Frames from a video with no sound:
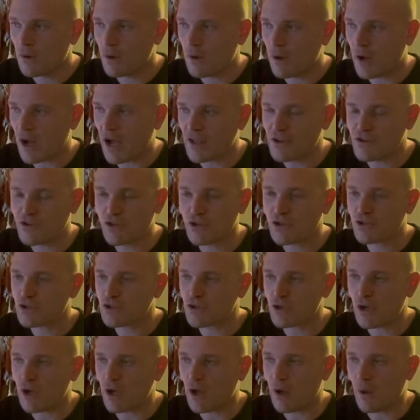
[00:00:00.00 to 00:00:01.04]
I
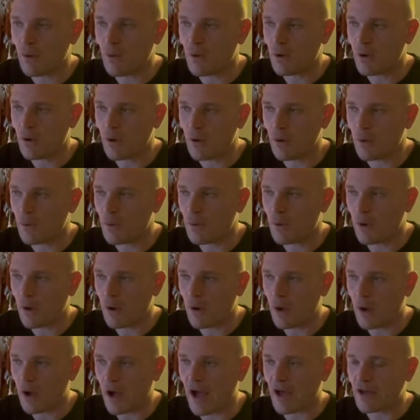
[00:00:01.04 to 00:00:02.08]
just,
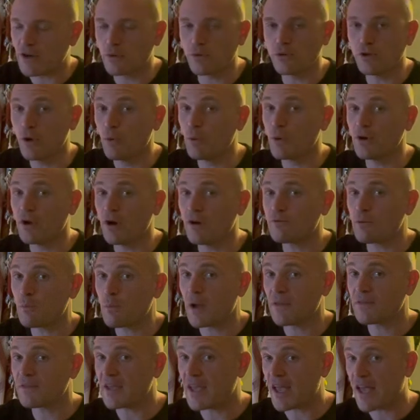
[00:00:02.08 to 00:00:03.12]
I don't know enough
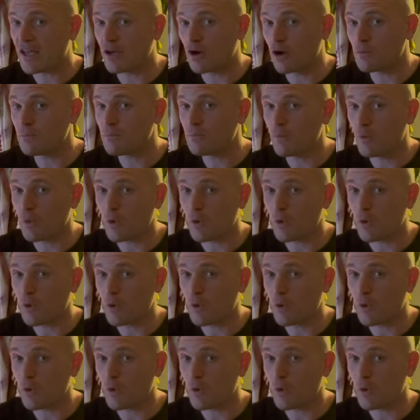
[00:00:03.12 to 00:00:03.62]
about the AR